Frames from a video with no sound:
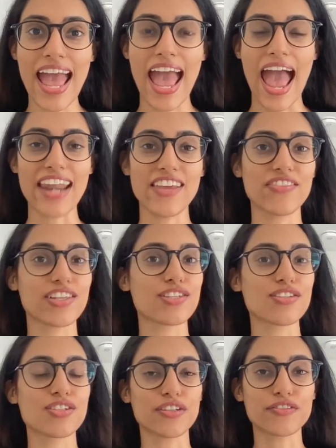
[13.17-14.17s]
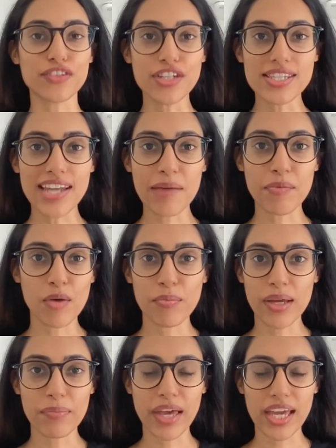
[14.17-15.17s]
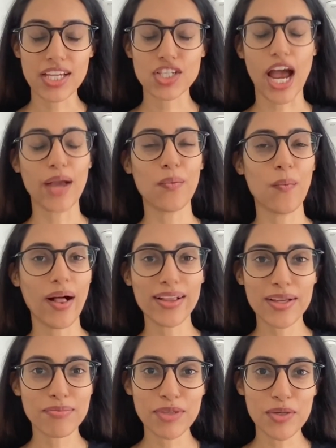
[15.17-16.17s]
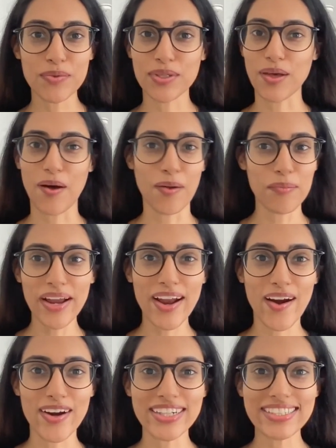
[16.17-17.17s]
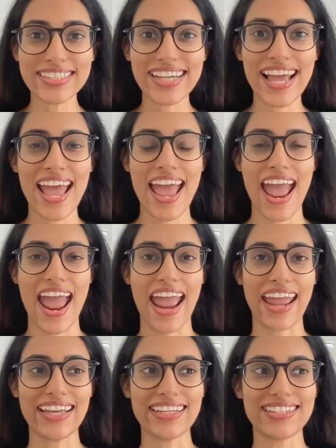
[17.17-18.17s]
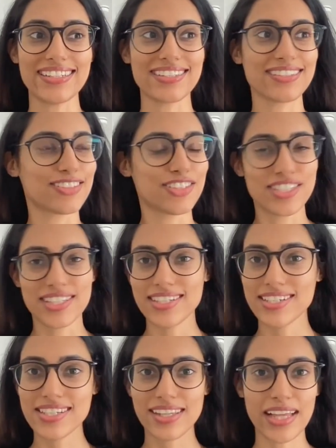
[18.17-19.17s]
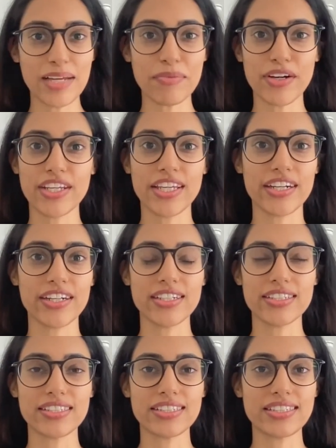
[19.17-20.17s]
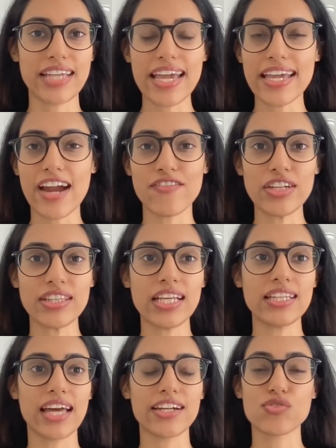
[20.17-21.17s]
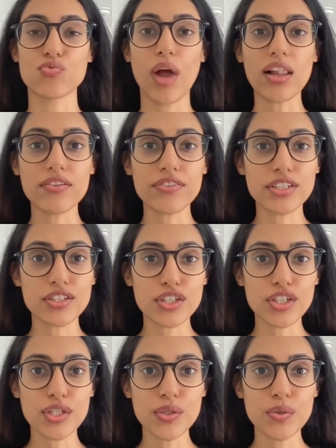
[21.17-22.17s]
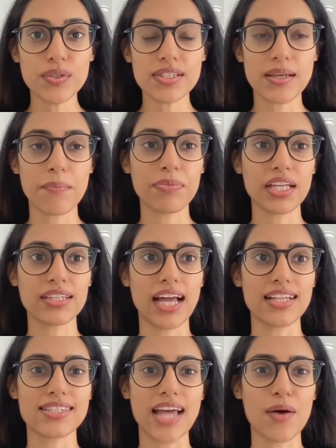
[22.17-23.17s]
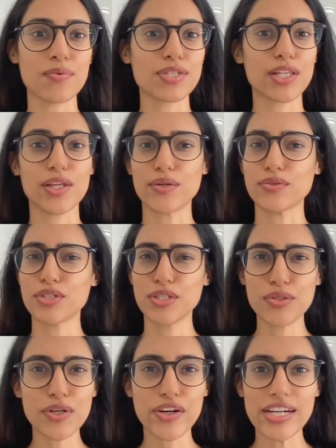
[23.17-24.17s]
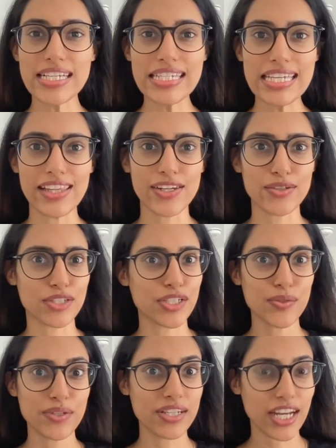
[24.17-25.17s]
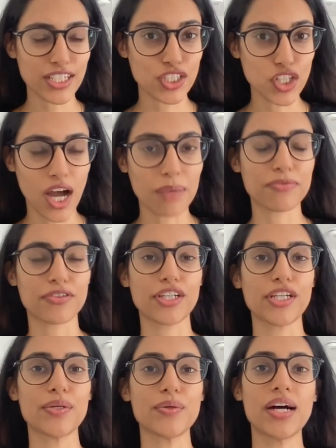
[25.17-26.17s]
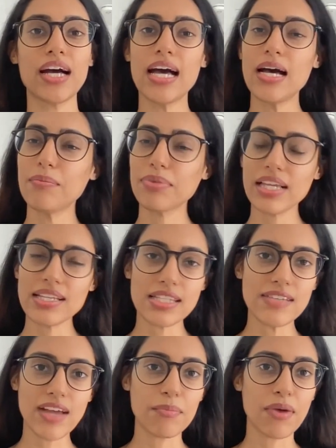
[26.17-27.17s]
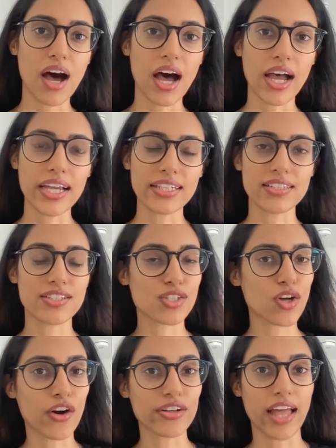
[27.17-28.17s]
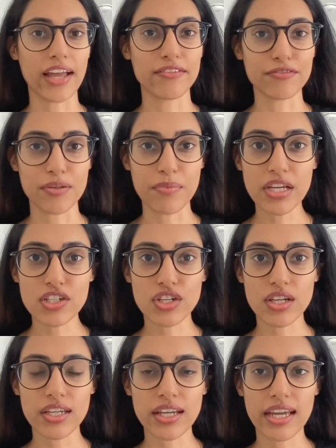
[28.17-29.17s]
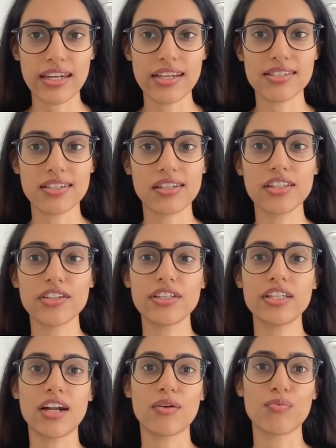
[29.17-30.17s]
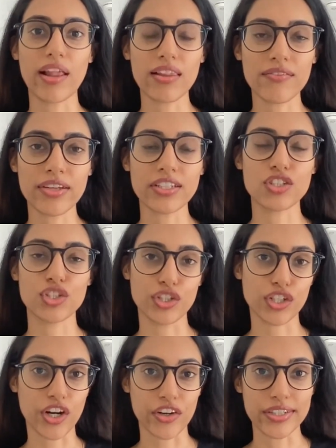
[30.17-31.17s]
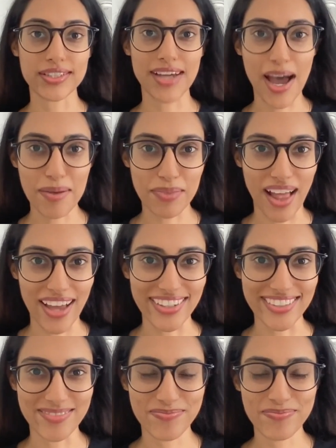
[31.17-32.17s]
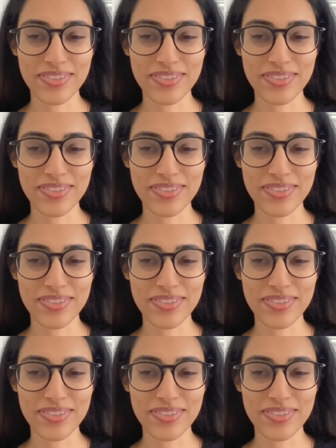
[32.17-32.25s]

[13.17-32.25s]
And if this is your first time on my page, I welcome you with all my heart. And just a disclaimer here, take everything that is relevant to you, something that sounds a little too crazy, a little too nut job for you. Please leave that behind, discard that information. It is clearly not relevant to your current timeline.